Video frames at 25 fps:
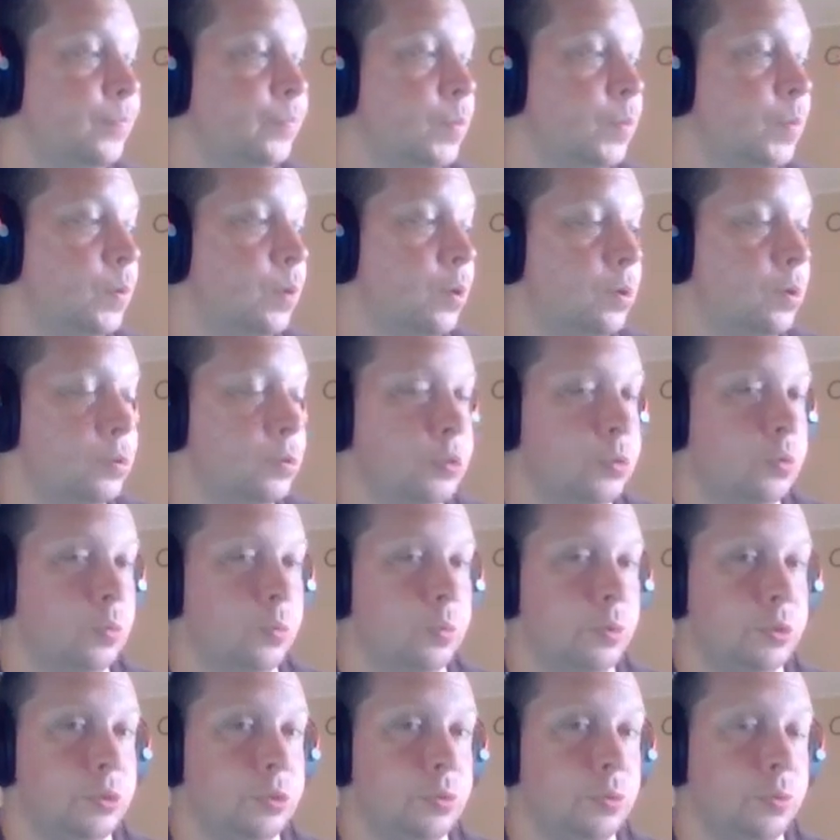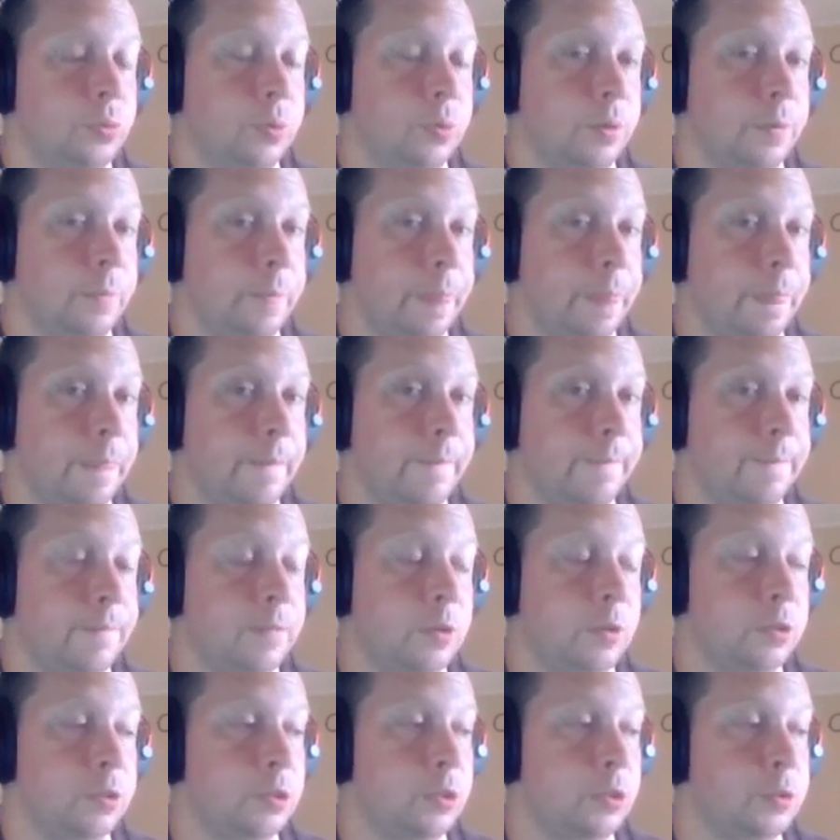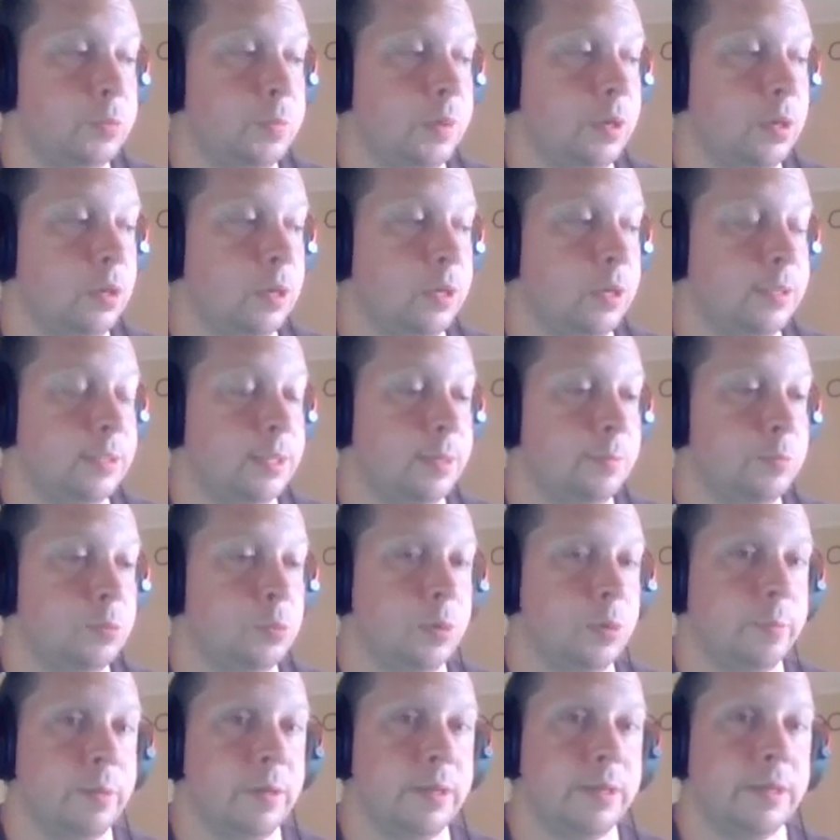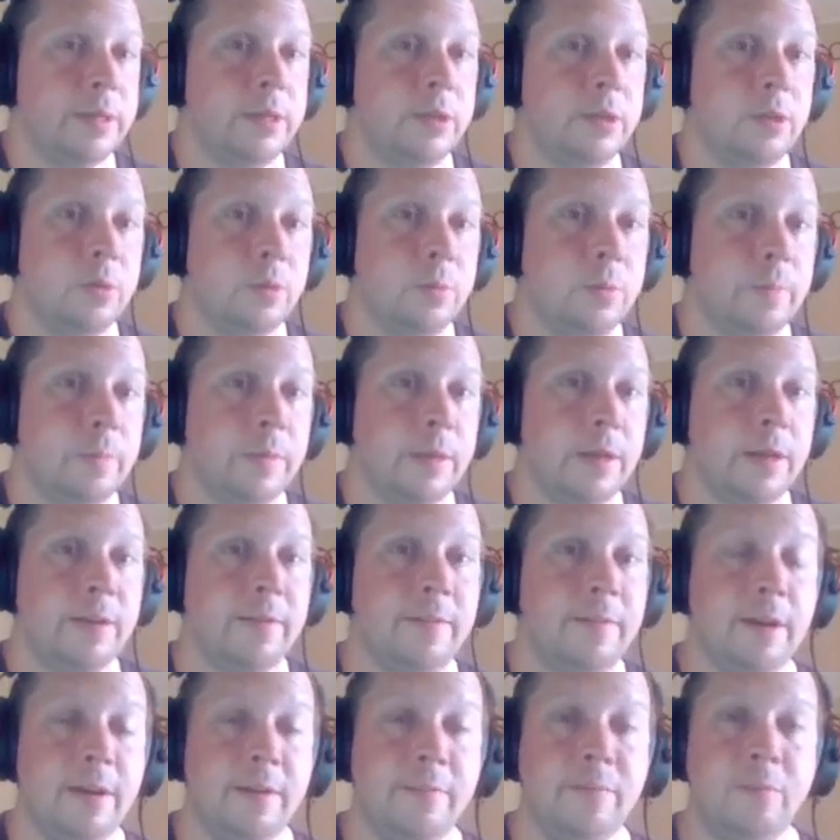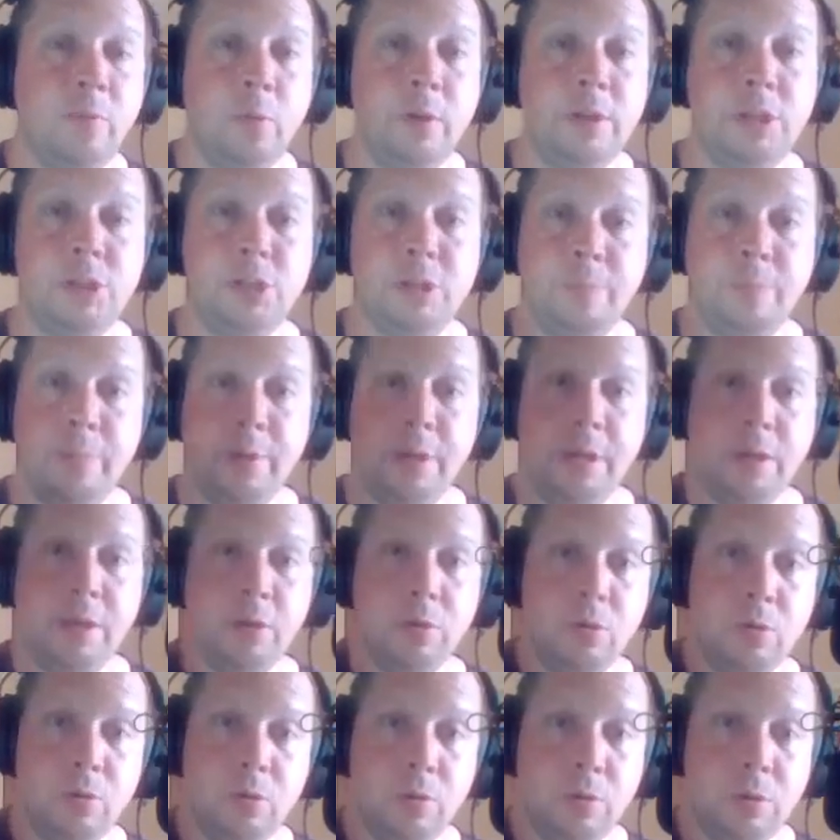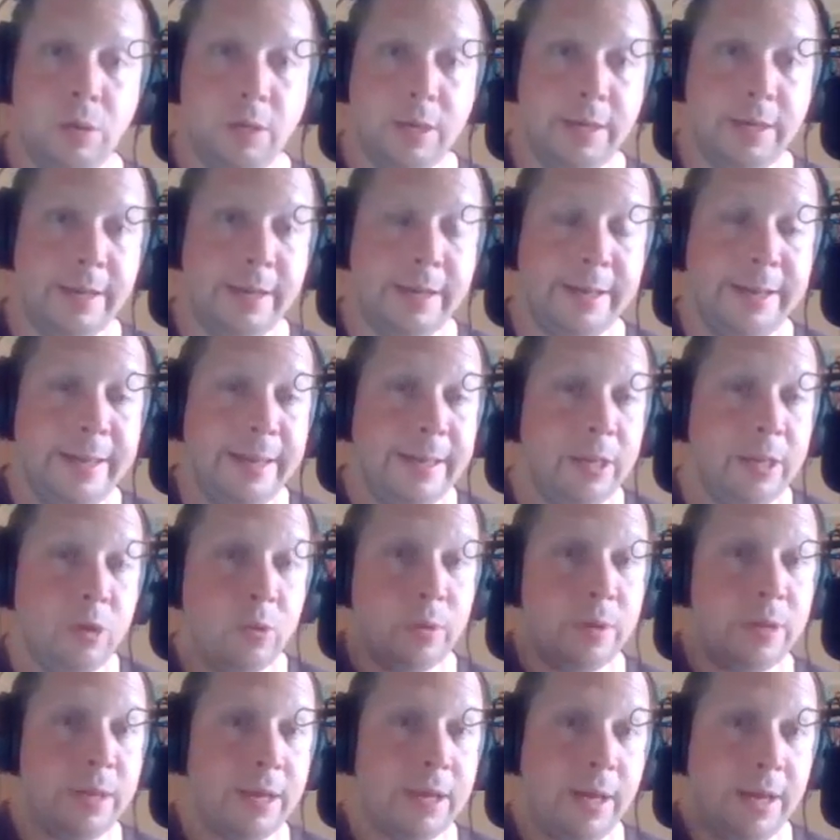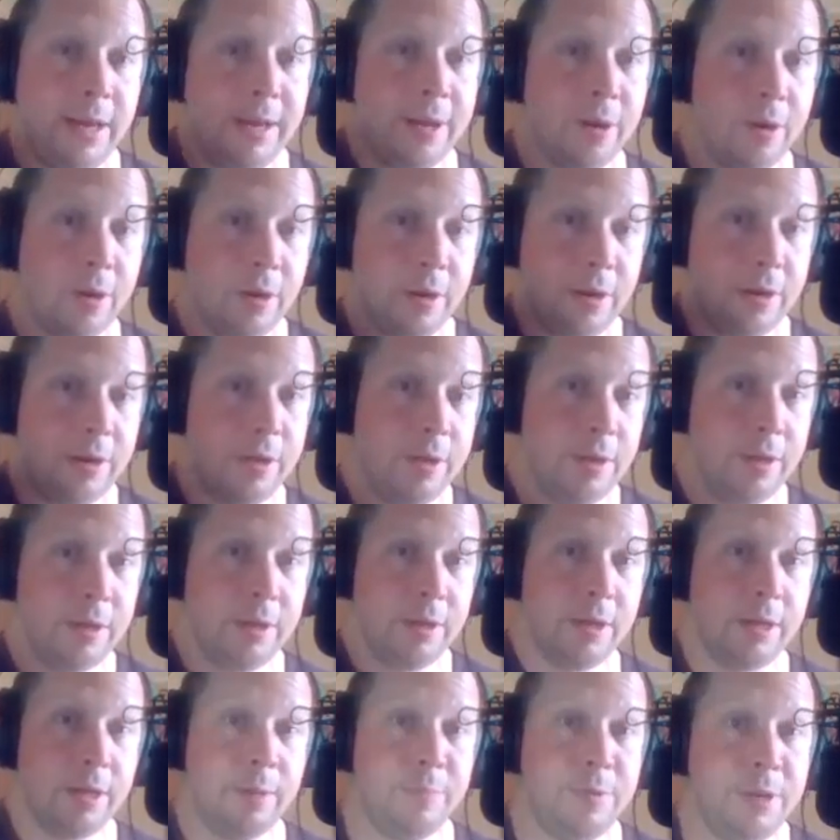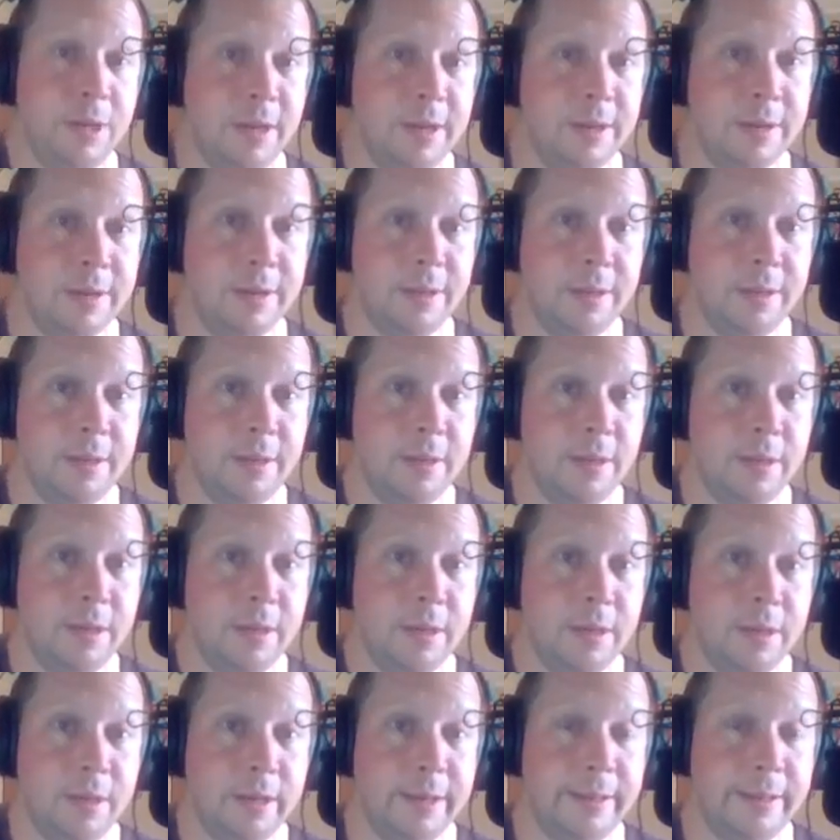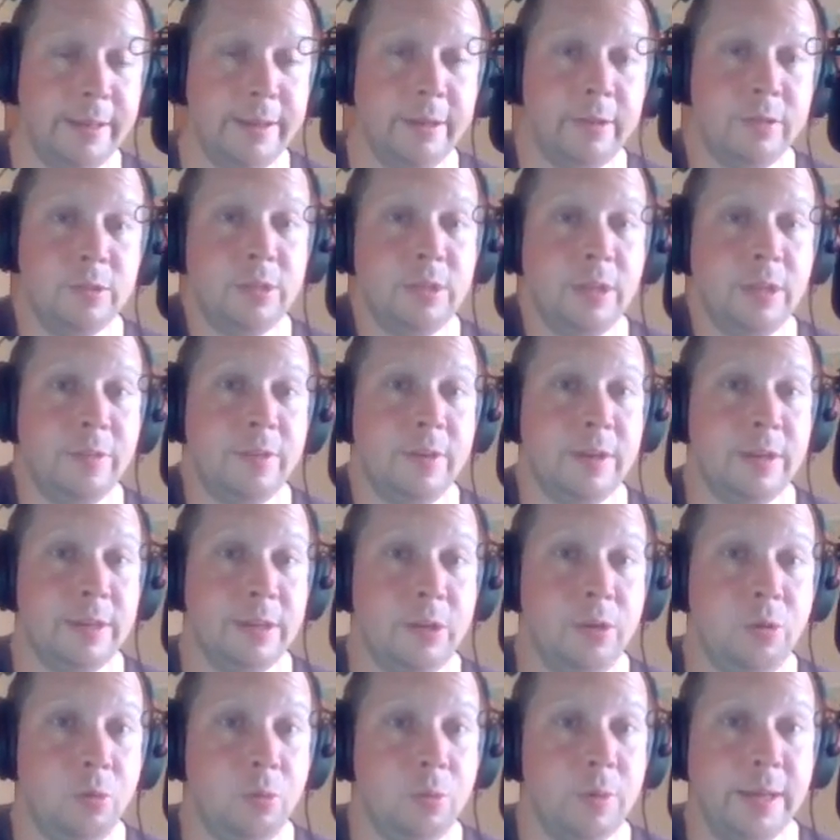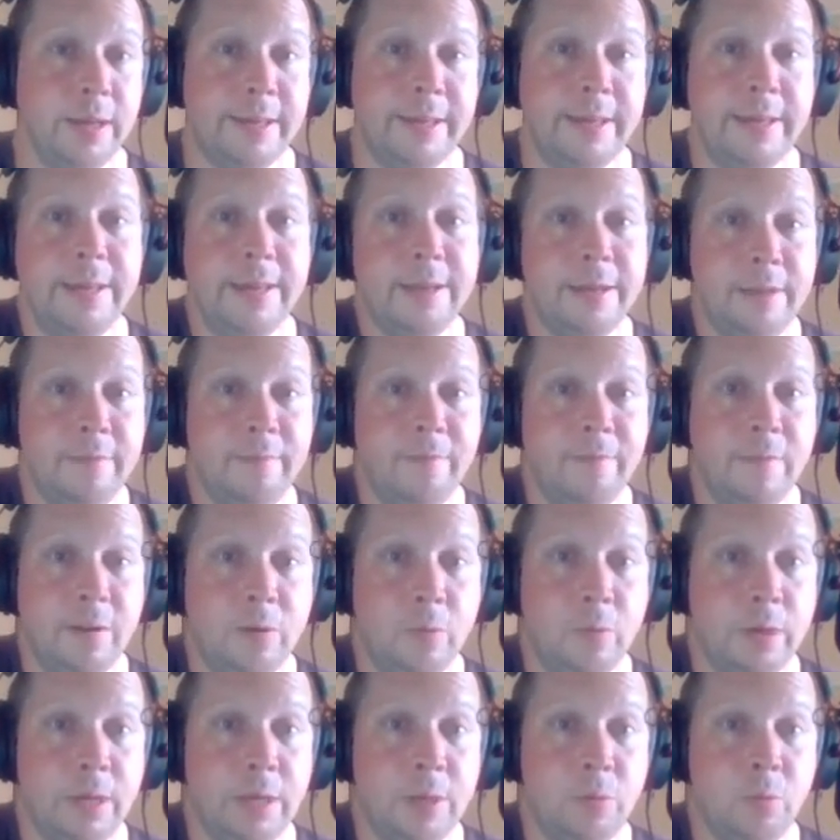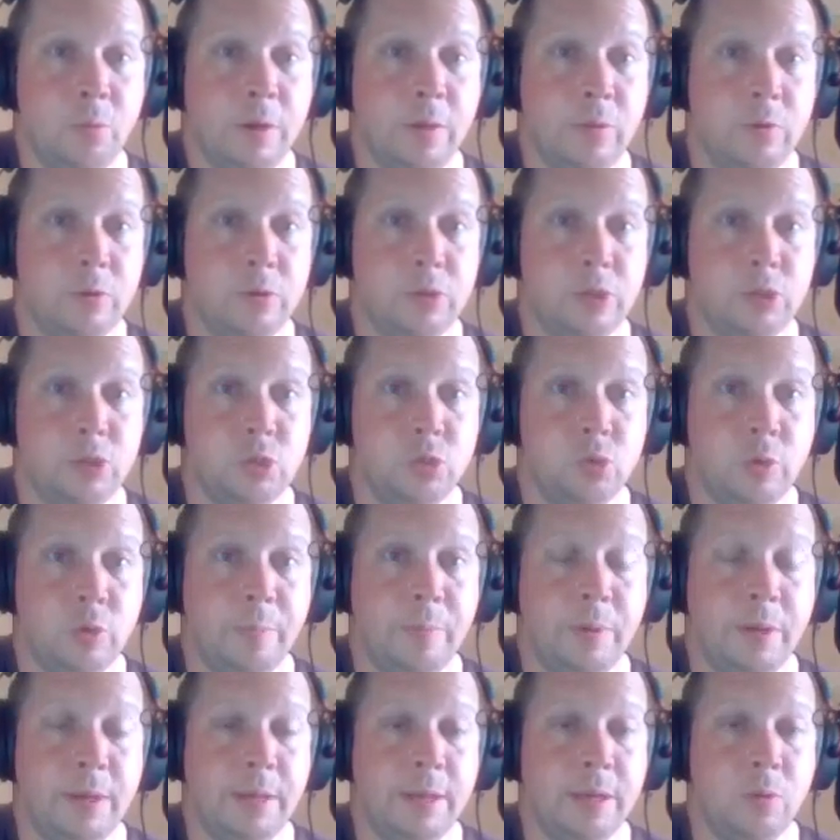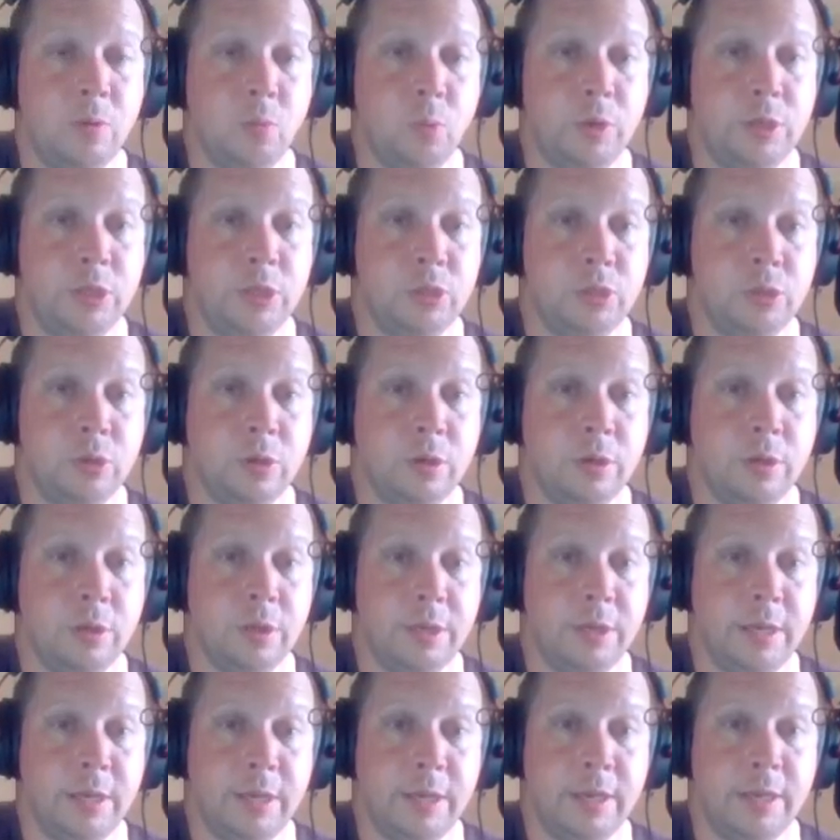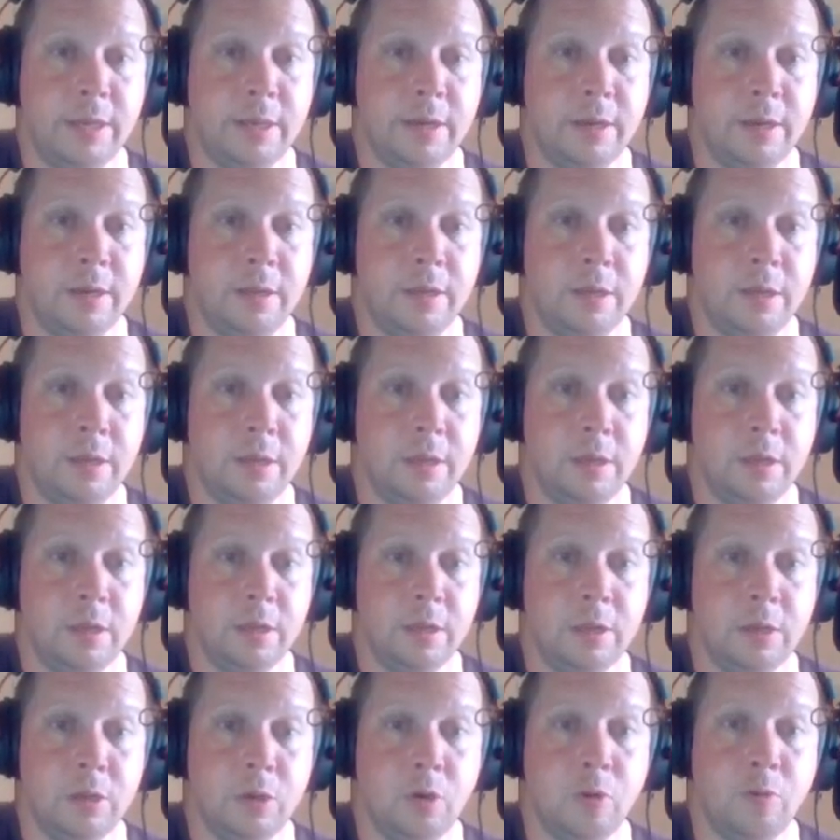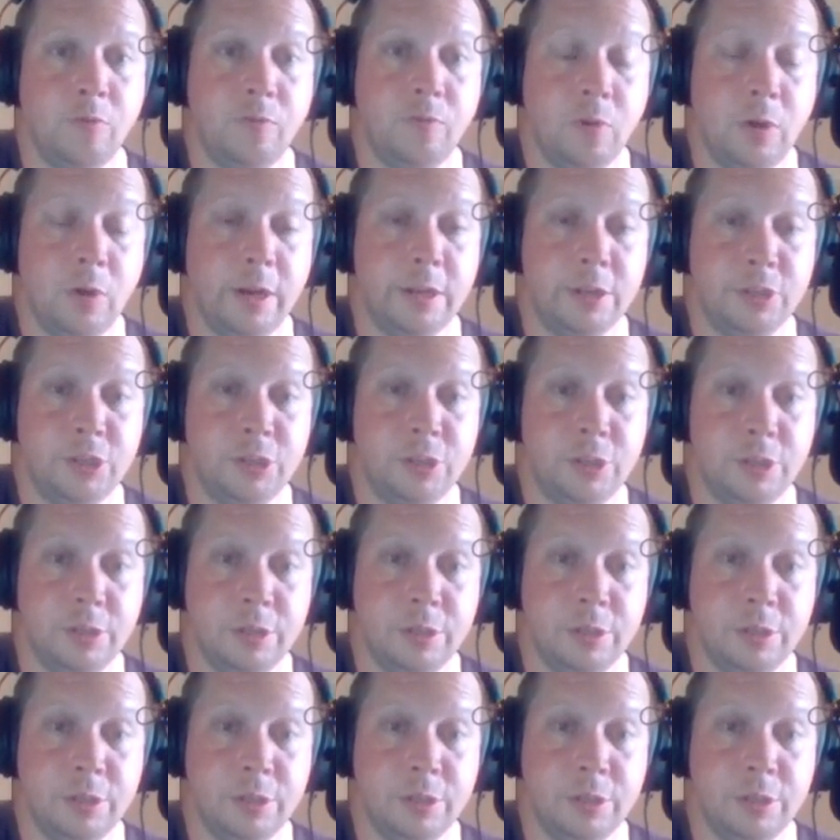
long story short, there's been a lot of times where I've been like, I've reached a pinnacle. I can't go any higher. I'm done. There's nothing I can do, and I can't live that way. I'd rather just strip it down, restart, and go fresh.